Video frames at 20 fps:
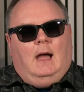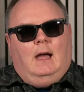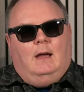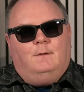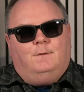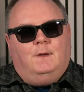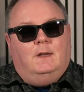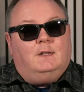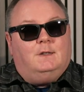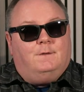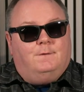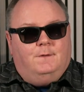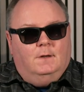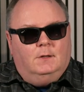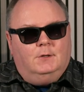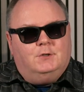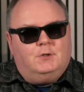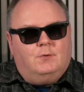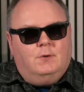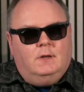Face
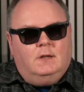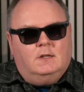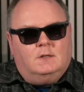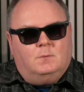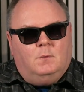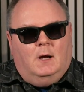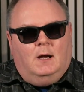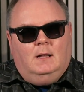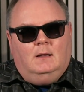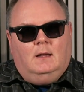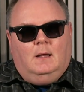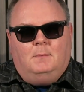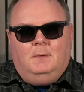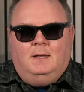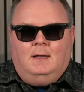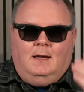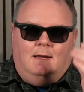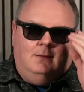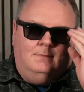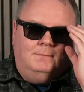filtering as well. I
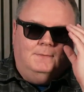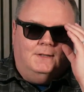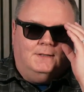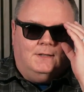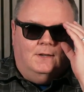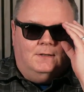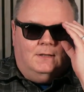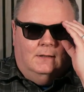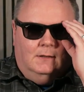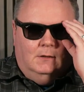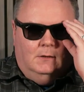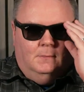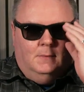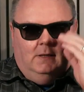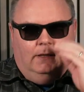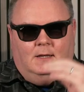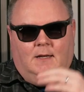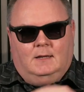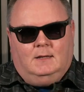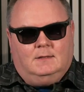mean, this sounds a little bit
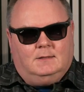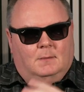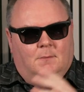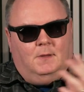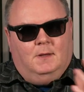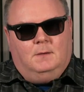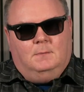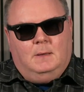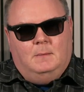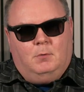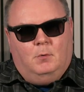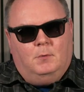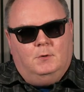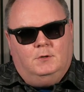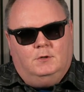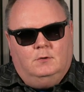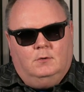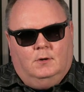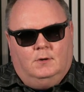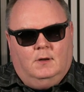like something people would
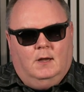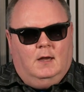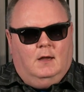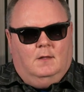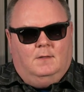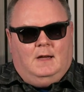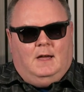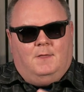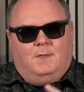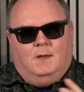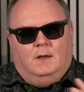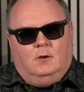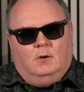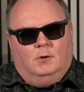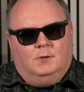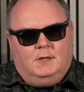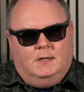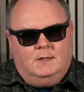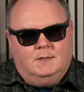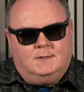do on that thing
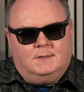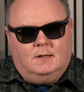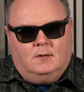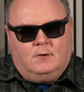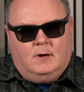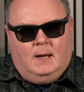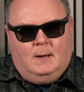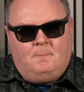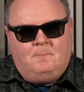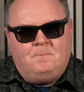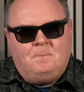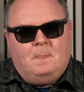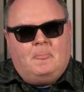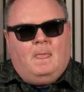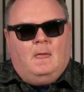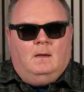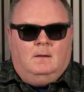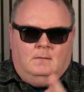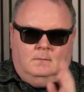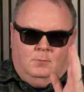called Instagram.
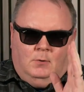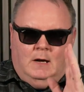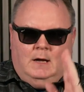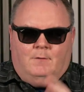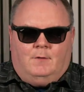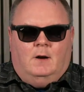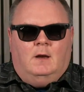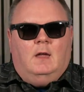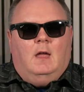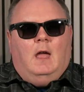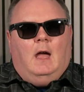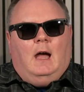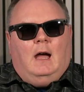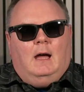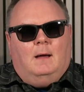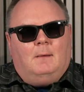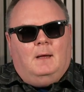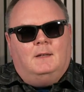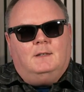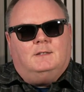Whatever.
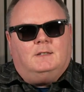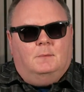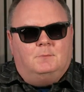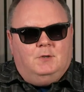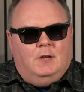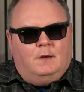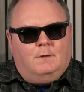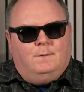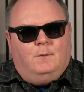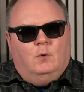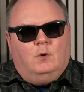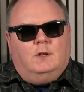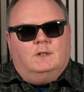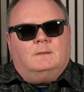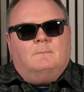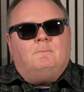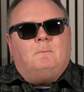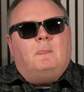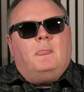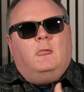And subject focus.
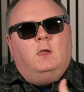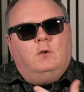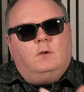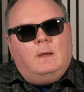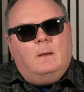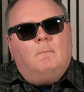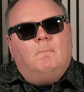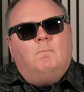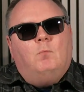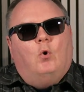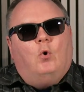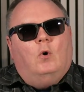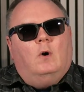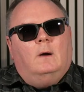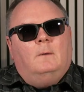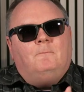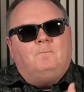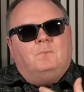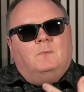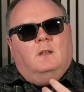You get
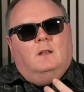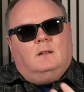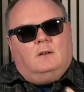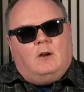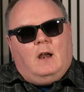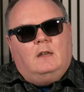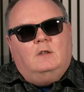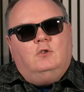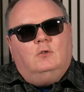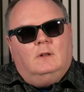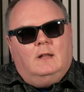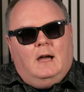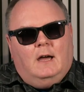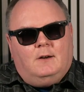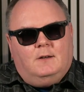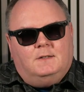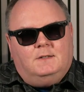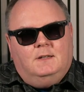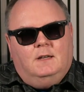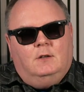more
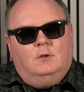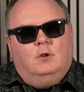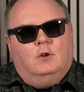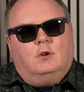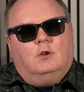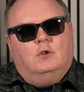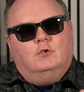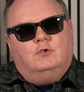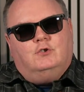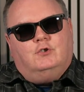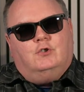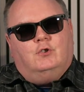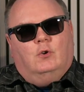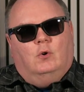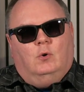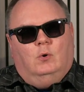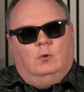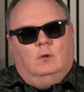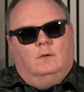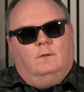granularity in your
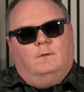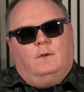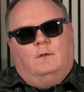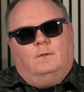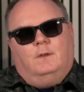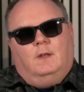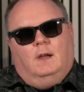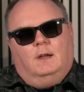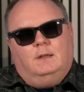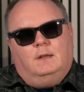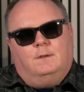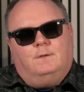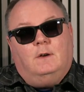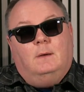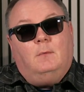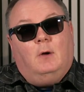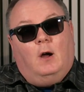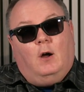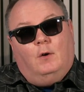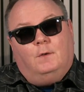control of guided
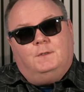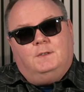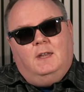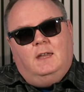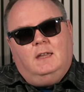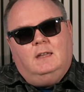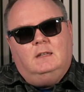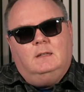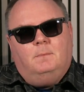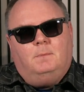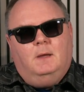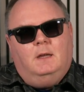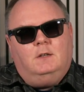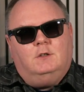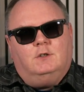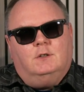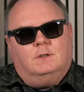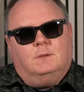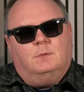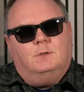frame, of taking the
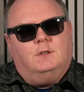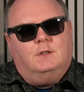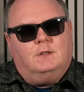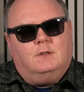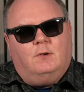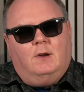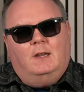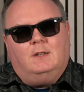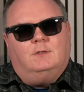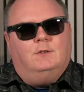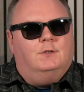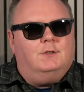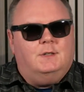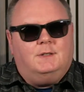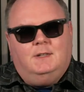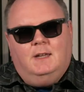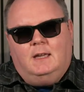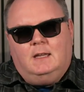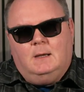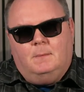pictures, which is great. It's not just
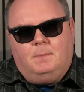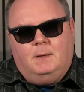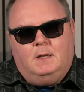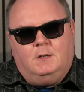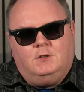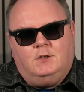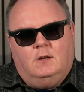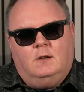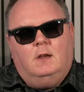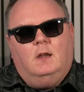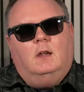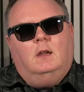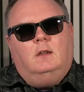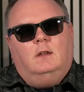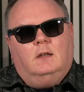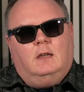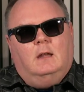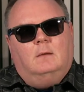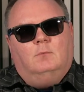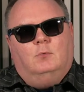taking a picture,
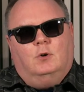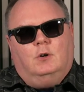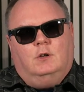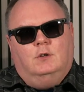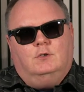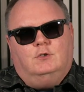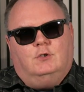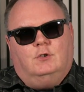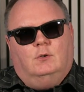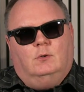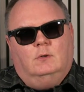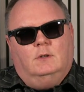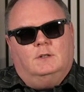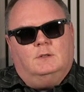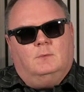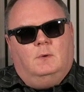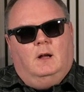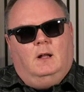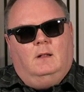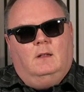you're getting more control as
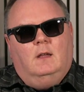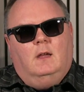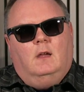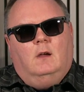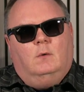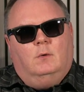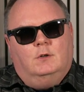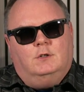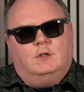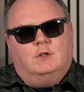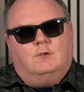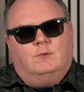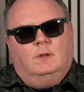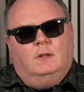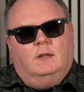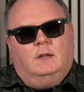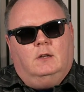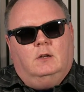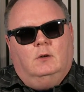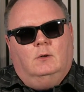well, which is
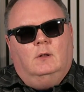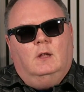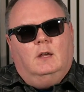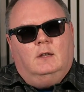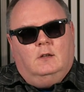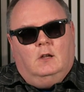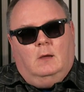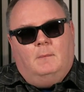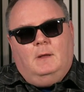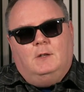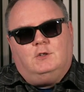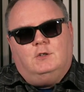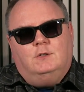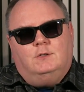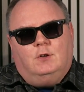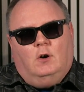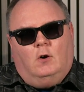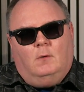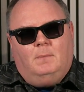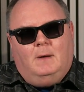really cool. Now, I mentioned
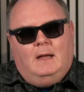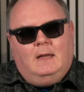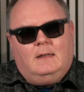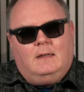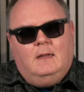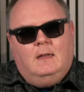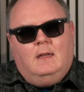TalkBack.